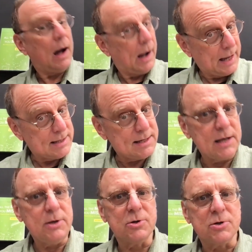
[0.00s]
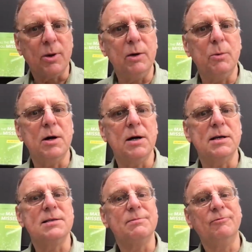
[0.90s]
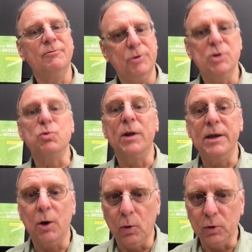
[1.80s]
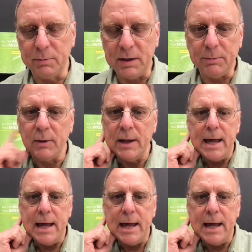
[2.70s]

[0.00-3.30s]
I had tenure, so I was viewed as one of the older people.